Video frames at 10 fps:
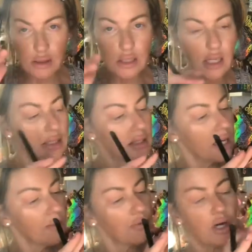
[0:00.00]
Using that
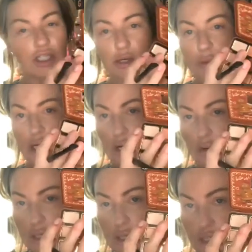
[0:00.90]
same brush, I'm going to
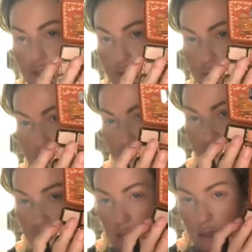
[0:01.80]
go into
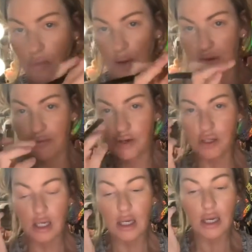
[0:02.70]
Vanilla
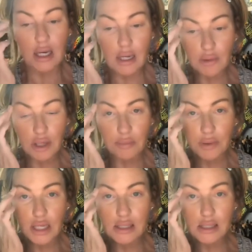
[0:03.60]
Wafers, and I'm going to
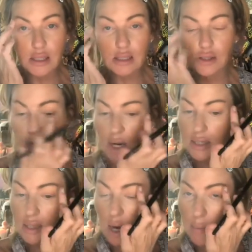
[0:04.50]
place this
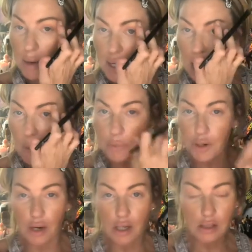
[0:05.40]
right on my
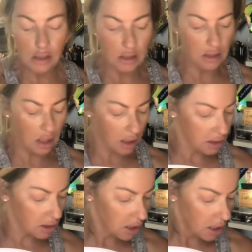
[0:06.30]
upper
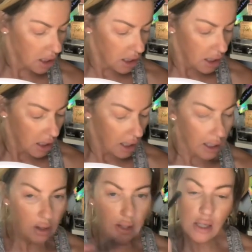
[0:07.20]
socket
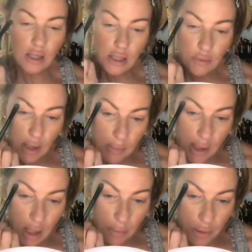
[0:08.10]
area here, right on
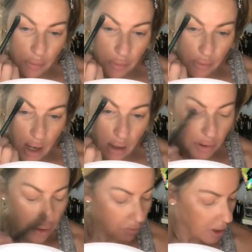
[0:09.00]
my upper brow
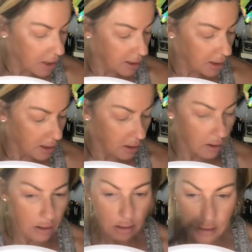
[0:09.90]
bone right
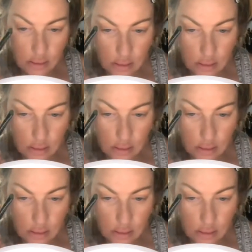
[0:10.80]
here.